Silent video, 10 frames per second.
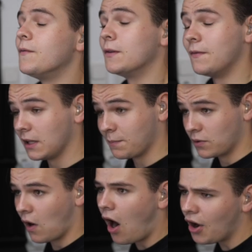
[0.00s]

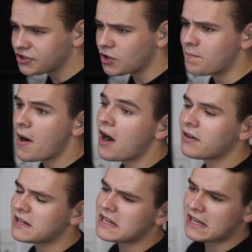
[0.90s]
developer also
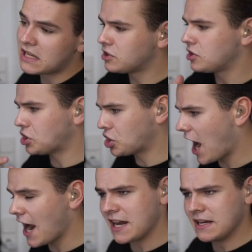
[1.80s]
apparently is
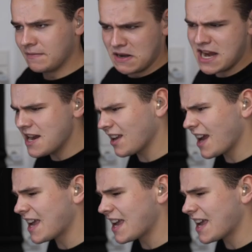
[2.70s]
Chinese, I